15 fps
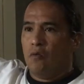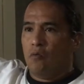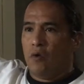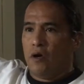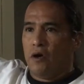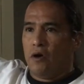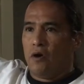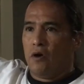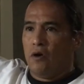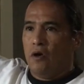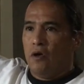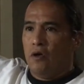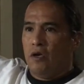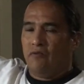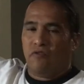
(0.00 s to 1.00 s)
where
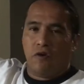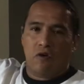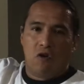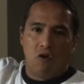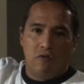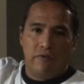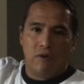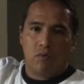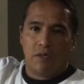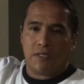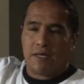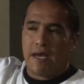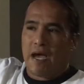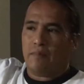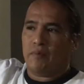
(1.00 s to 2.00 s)
if the COVID
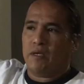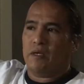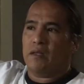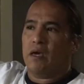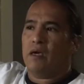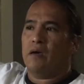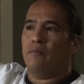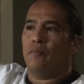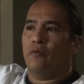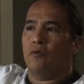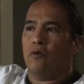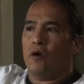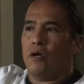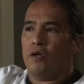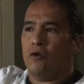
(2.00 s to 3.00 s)
wasn't happening, they
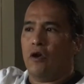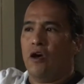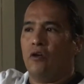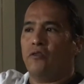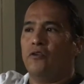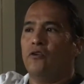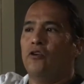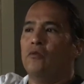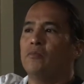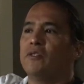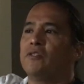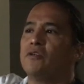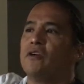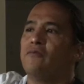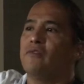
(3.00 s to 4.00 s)
employ your health and
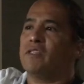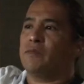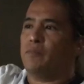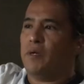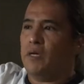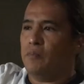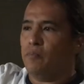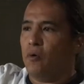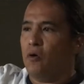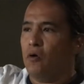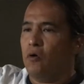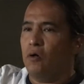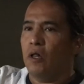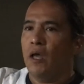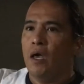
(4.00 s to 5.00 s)
human service
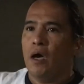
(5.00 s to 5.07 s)
people,